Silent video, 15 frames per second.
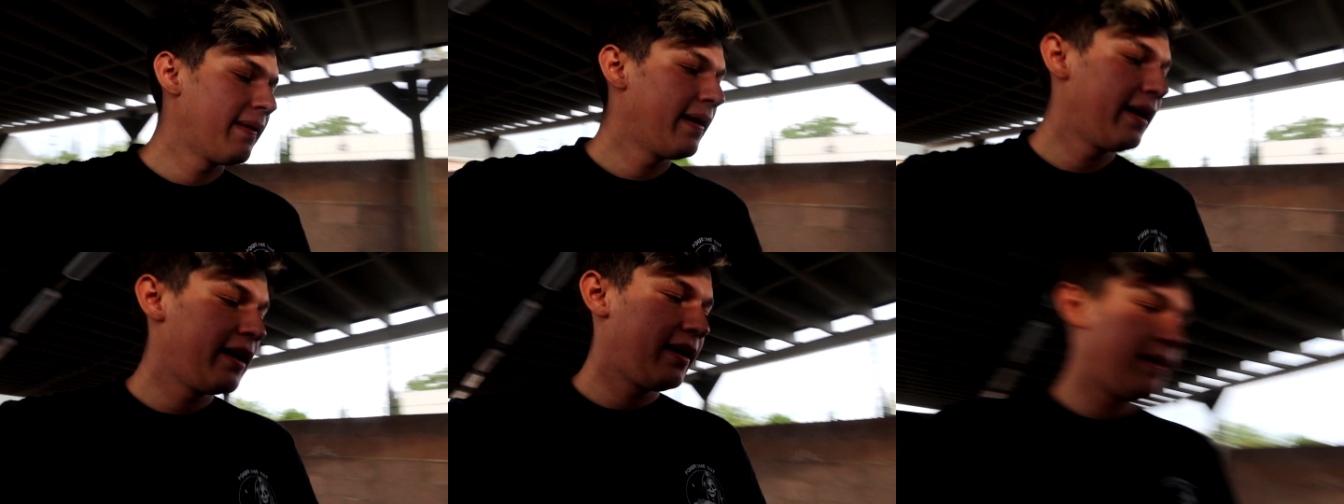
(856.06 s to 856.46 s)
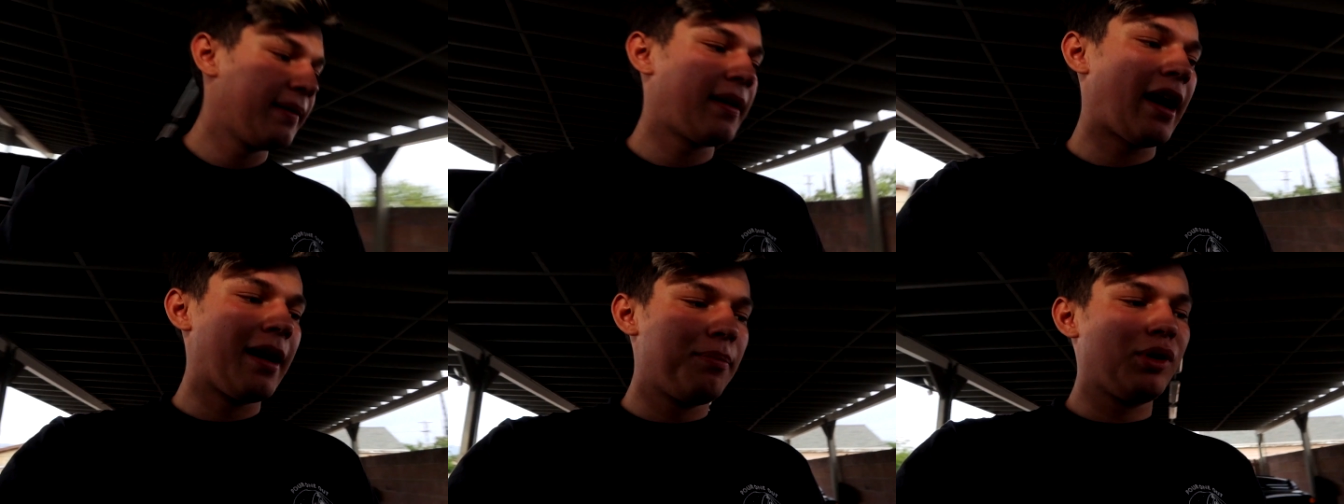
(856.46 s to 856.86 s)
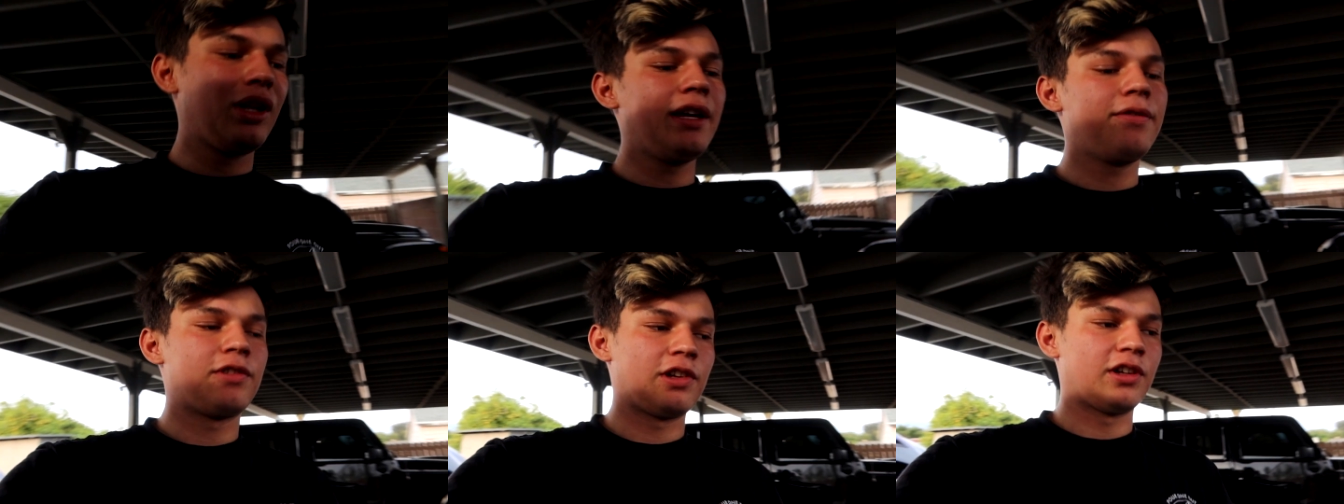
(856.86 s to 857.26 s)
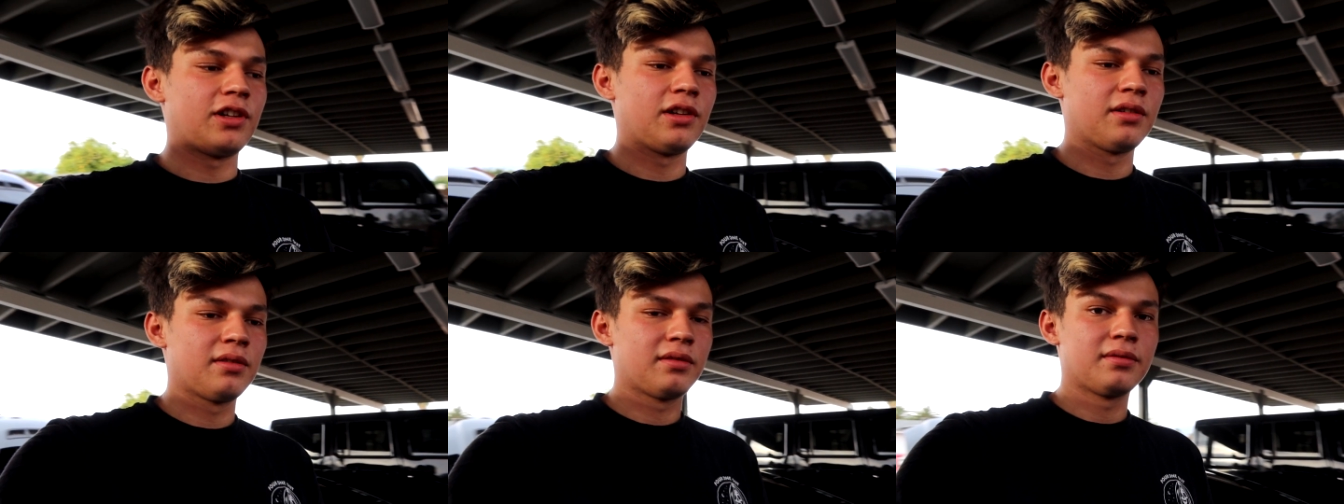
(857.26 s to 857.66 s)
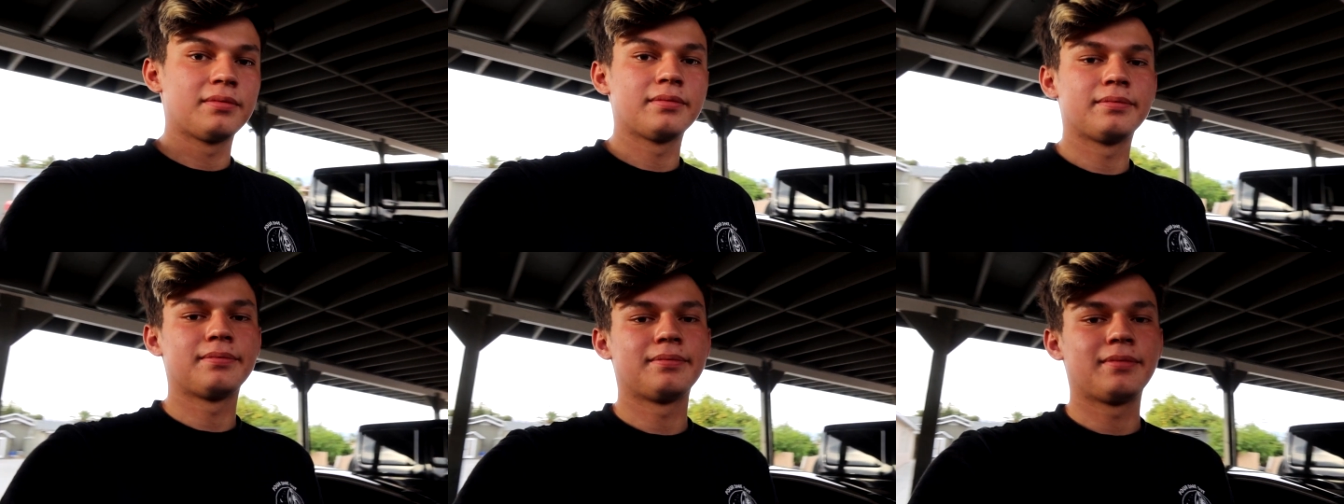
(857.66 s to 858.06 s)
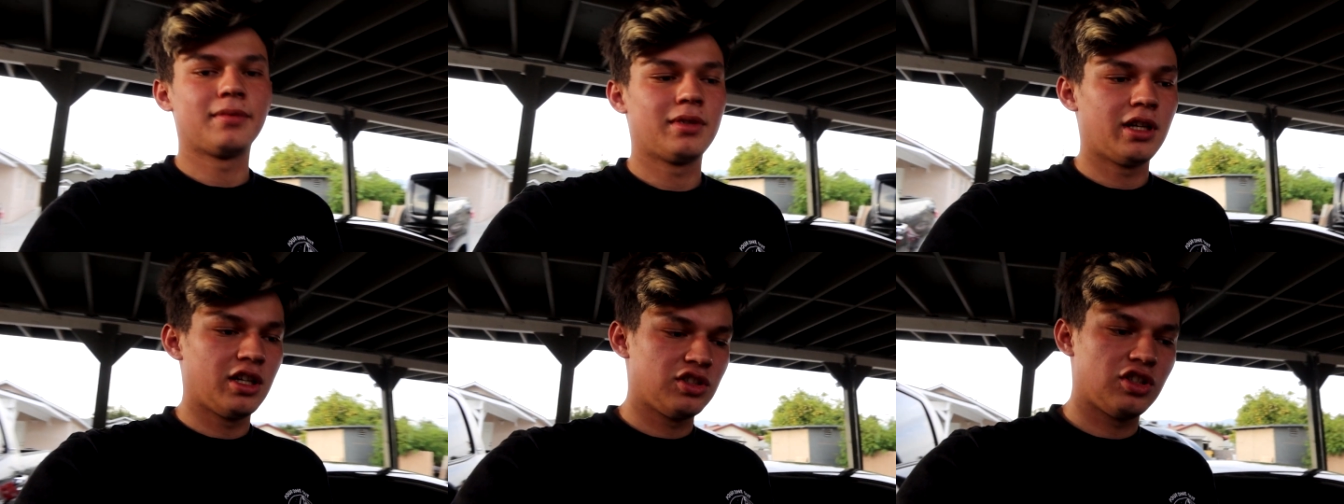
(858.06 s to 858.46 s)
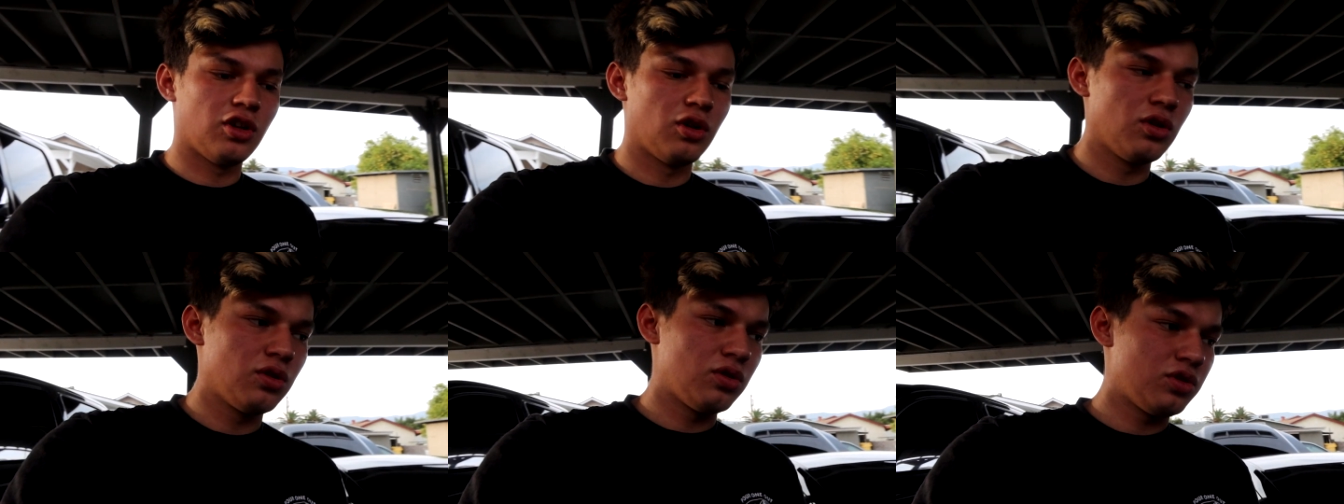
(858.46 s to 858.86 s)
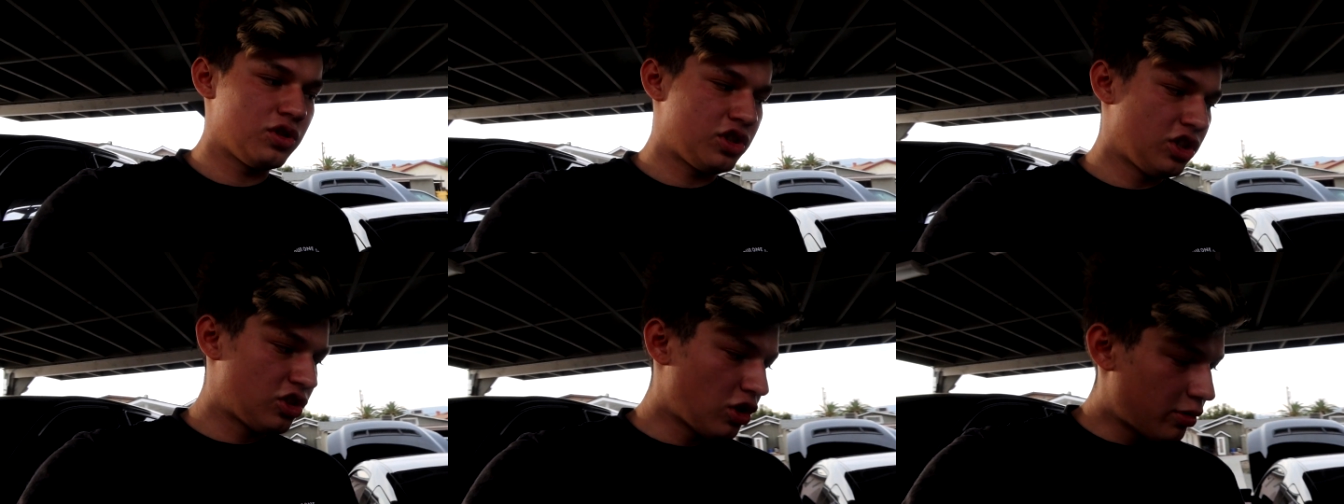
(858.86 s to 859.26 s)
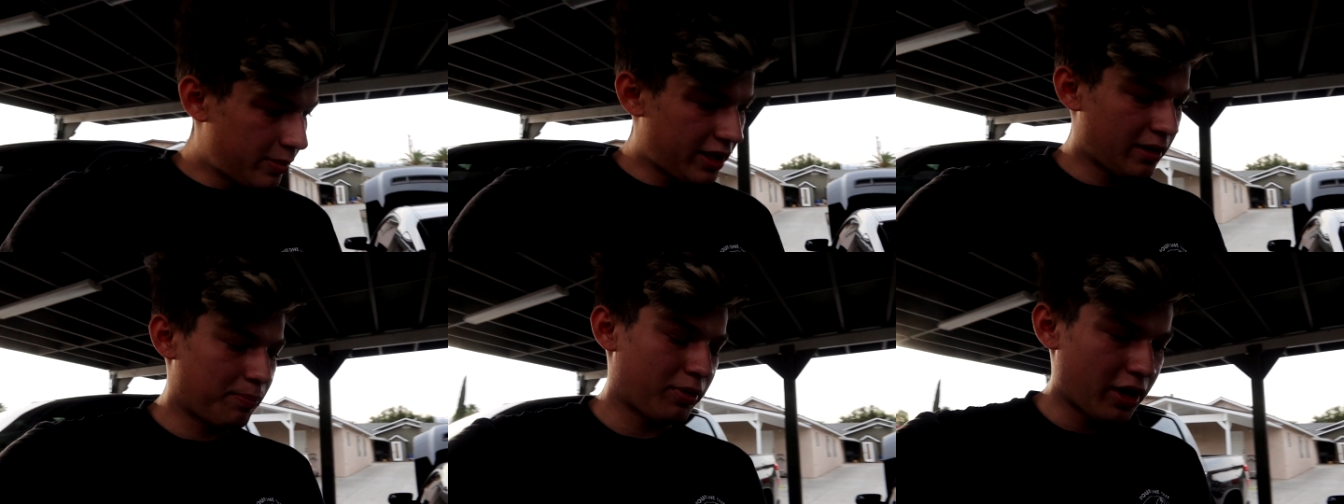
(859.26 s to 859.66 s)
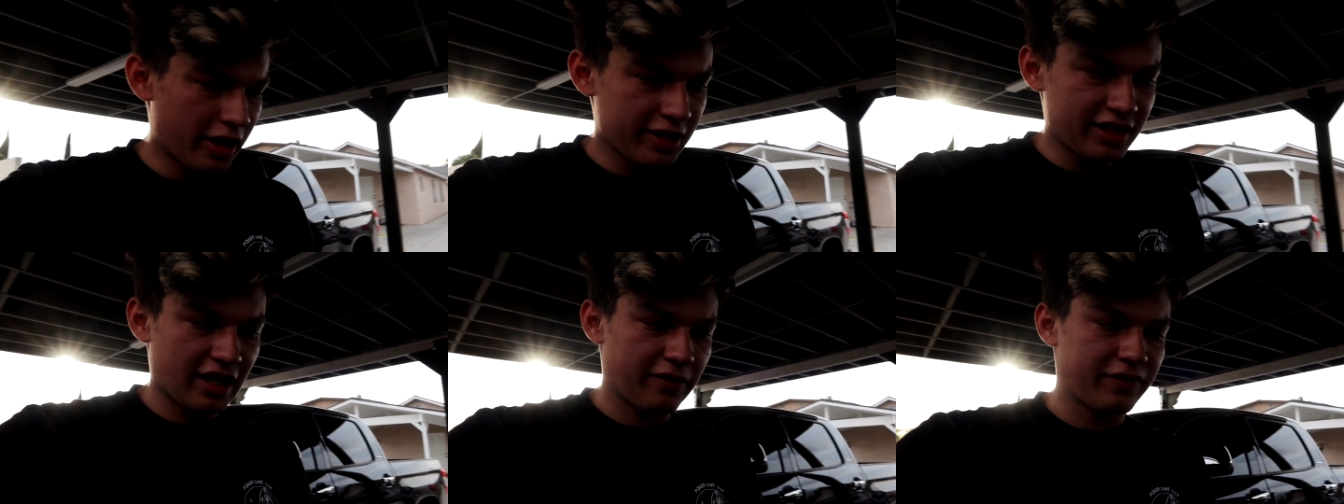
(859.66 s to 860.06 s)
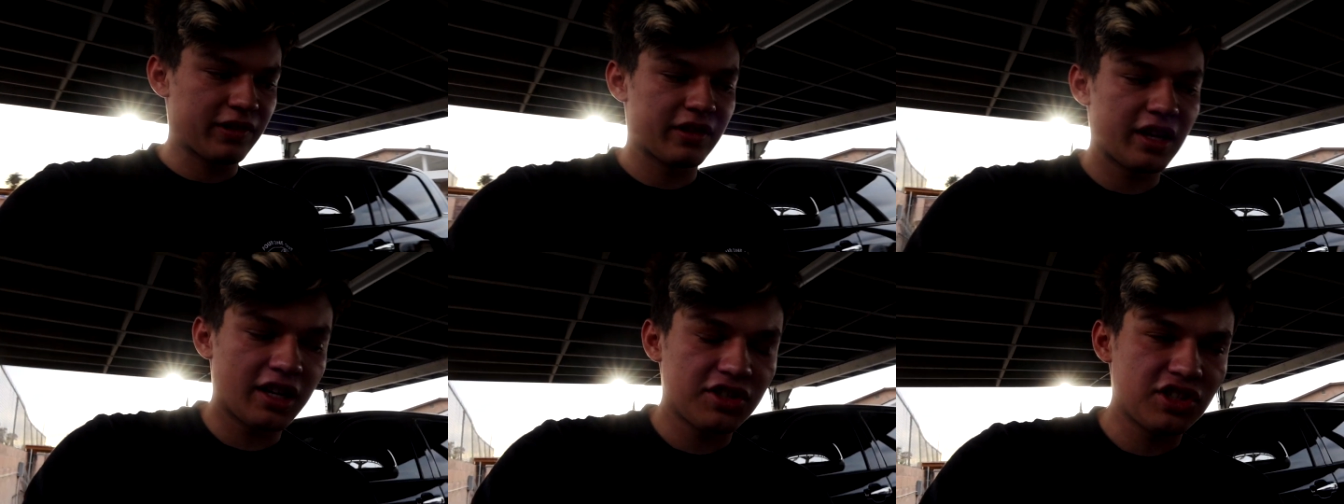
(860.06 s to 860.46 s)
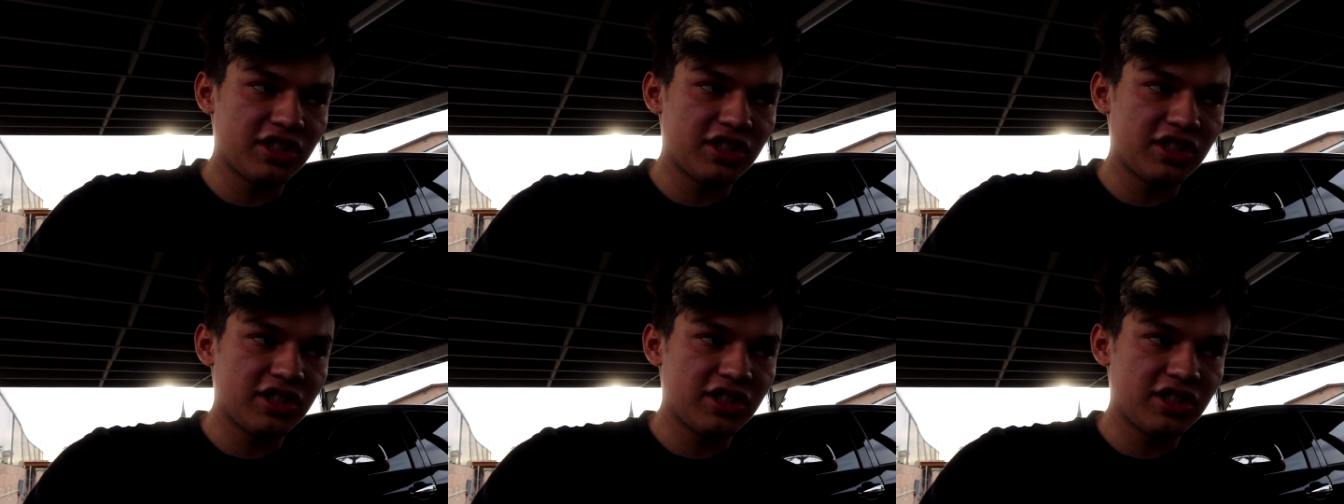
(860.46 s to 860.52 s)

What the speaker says: And I believed her. So she told me the price after that.